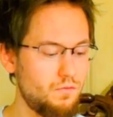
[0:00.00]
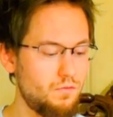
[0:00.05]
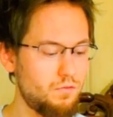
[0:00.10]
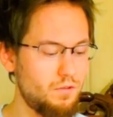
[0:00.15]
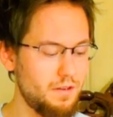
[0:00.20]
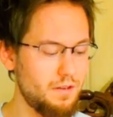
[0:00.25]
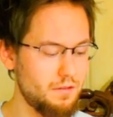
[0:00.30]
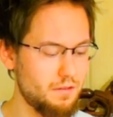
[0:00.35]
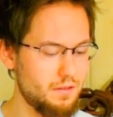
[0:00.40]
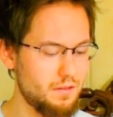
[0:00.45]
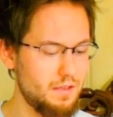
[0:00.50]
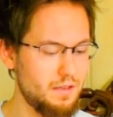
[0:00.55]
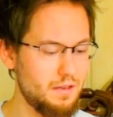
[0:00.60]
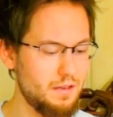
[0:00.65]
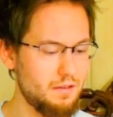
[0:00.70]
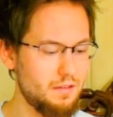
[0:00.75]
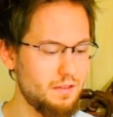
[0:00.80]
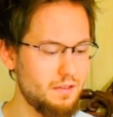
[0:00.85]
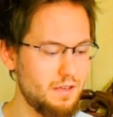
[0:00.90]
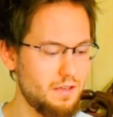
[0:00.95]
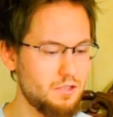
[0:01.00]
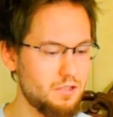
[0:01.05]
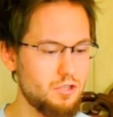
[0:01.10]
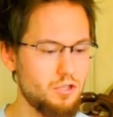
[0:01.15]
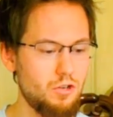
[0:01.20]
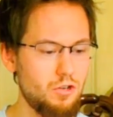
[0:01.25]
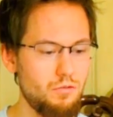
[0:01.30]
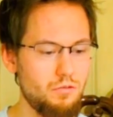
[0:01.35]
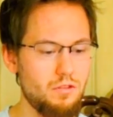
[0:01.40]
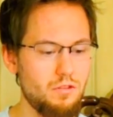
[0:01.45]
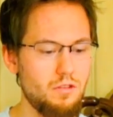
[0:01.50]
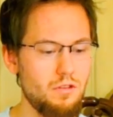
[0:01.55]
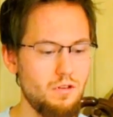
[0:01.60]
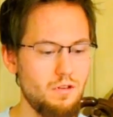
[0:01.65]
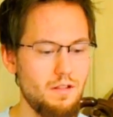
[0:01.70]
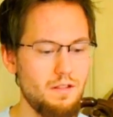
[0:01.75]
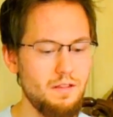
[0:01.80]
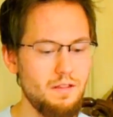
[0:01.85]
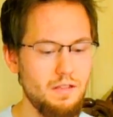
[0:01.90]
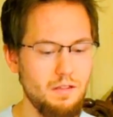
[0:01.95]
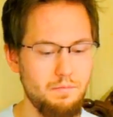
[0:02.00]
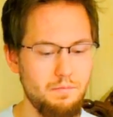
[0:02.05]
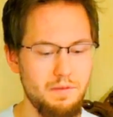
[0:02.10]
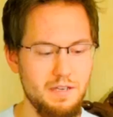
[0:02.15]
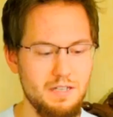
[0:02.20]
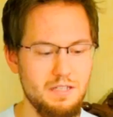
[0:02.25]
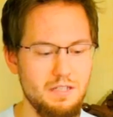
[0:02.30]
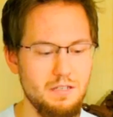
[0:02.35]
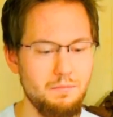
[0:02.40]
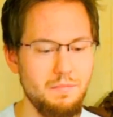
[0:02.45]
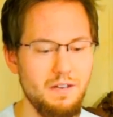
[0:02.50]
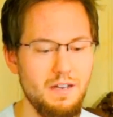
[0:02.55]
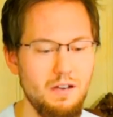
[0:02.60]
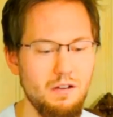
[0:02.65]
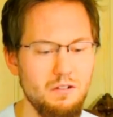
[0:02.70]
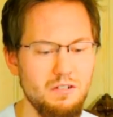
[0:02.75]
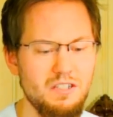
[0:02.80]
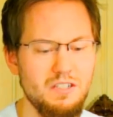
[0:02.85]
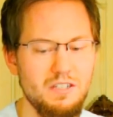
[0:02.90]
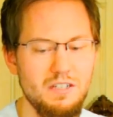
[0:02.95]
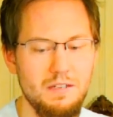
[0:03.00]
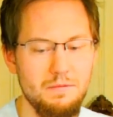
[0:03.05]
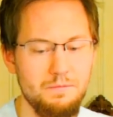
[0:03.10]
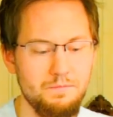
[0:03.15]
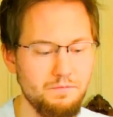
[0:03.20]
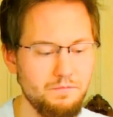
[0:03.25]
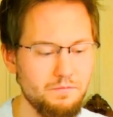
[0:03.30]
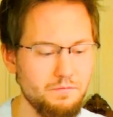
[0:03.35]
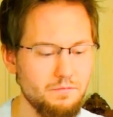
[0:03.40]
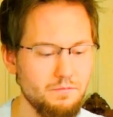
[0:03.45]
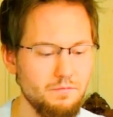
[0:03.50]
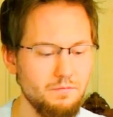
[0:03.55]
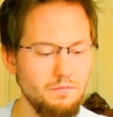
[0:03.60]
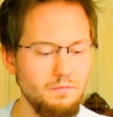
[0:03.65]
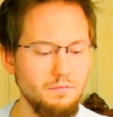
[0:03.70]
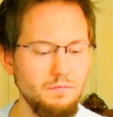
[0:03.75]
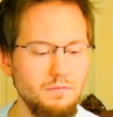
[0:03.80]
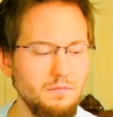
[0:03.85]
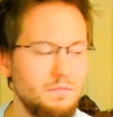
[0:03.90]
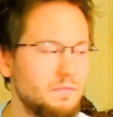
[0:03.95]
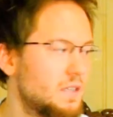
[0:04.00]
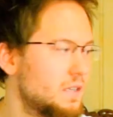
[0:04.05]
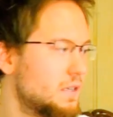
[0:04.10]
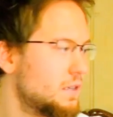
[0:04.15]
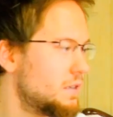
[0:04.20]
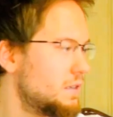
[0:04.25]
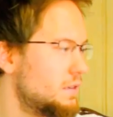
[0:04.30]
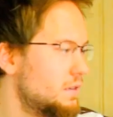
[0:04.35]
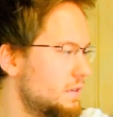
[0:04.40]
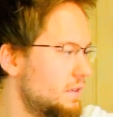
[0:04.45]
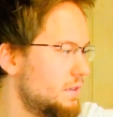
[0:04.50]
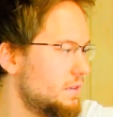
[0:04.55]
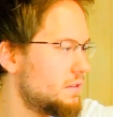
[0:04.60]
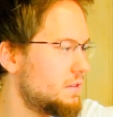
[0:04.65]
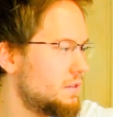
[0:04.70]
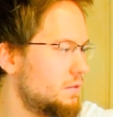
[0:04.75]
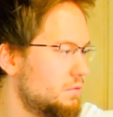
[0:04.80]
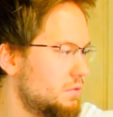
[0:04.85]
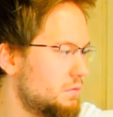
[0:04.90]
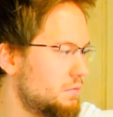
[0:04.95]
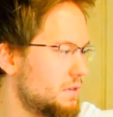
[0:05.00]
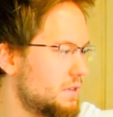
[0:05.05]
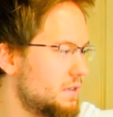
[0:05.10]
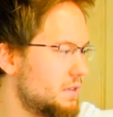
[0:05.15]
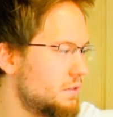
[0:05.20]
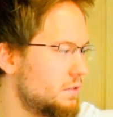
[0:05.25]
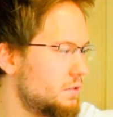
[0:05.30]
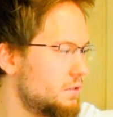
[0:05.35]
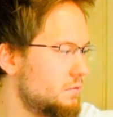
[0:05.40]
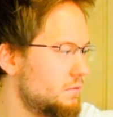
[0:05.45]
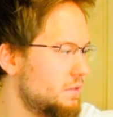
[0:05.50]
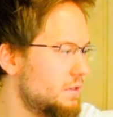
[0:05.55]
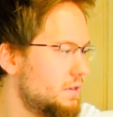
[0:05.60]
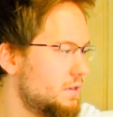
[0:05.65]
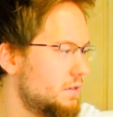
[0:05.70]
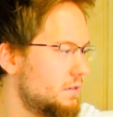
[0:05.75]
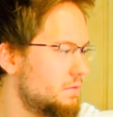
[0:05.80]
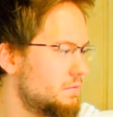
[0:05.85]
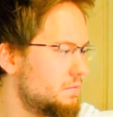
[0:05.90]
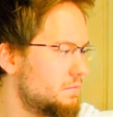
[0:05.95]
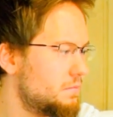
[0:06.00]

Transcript: For instance, it shows you a little bit about. Let's see what we can do here.